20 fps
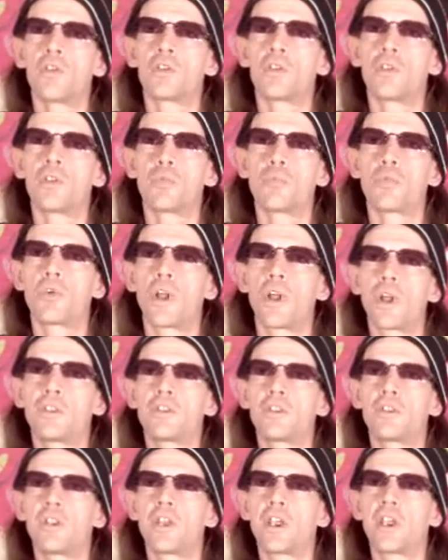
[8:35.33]

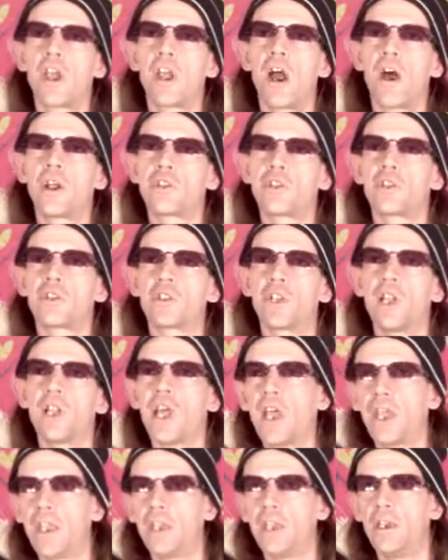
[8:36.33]
suppressing God's
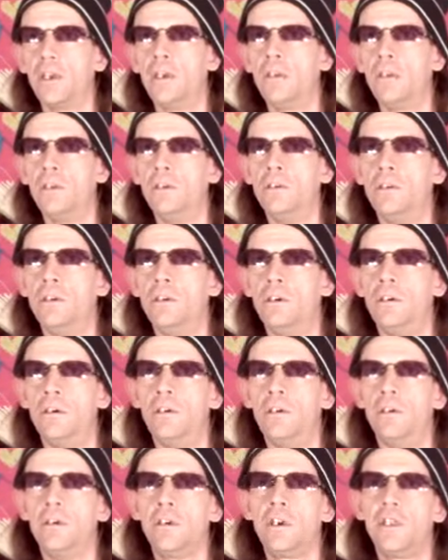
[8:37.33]
light.
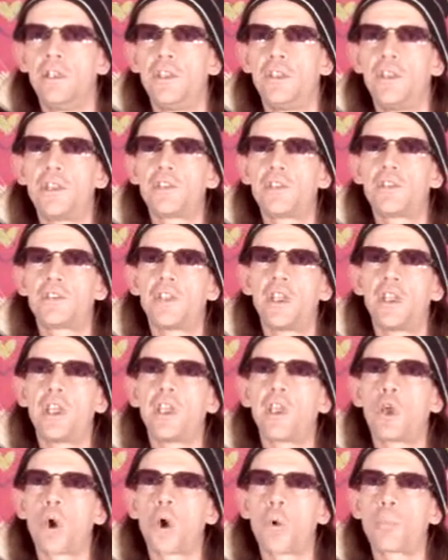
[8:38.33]
This
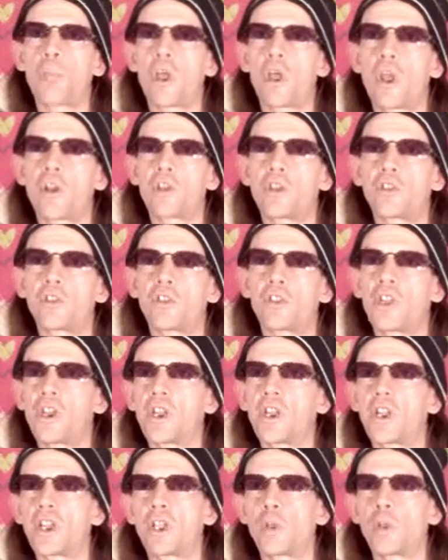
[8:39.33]
ego
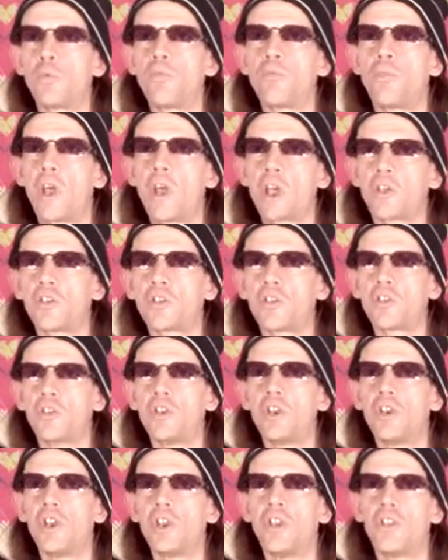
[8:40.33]
parasitic
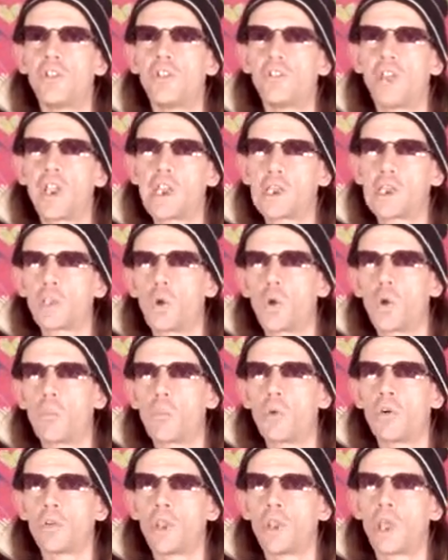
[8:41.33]
infection is a
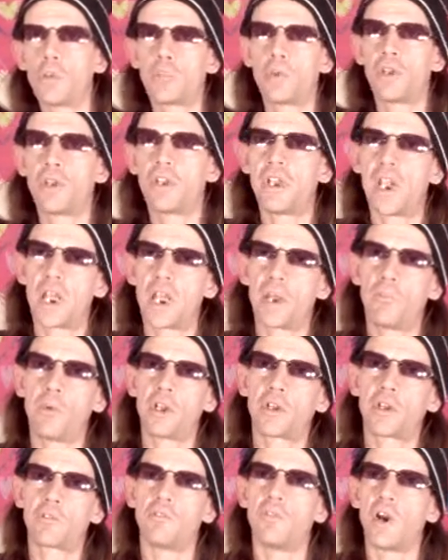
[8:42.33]
global
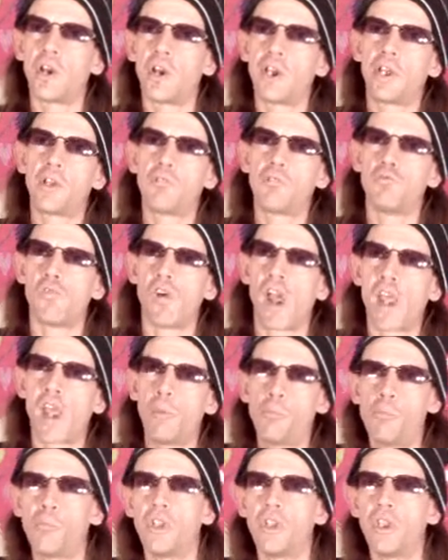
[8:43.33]
epidemic running
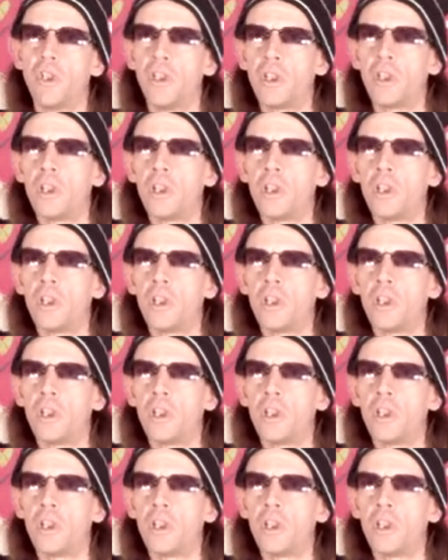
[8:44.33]
rampant,